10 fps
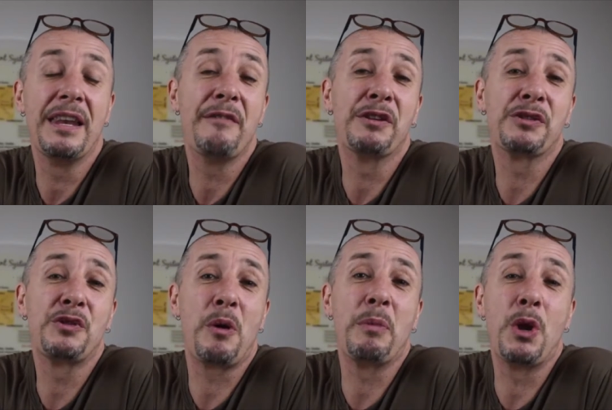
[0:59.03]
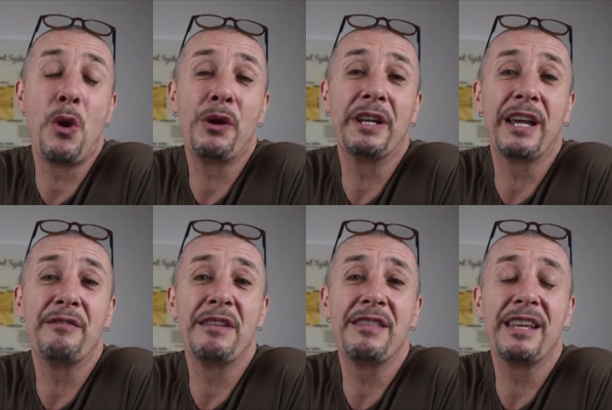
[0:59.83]
never stopped learning
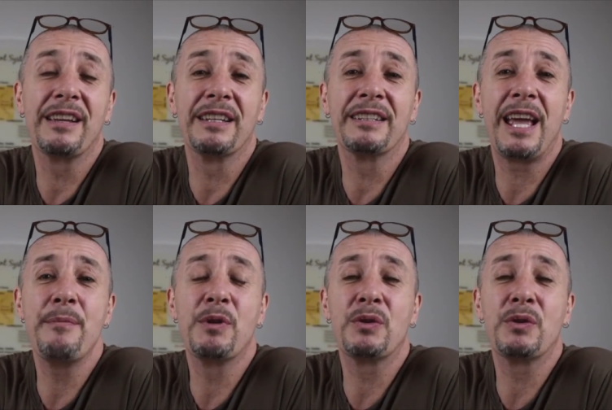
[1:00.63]
everything, and came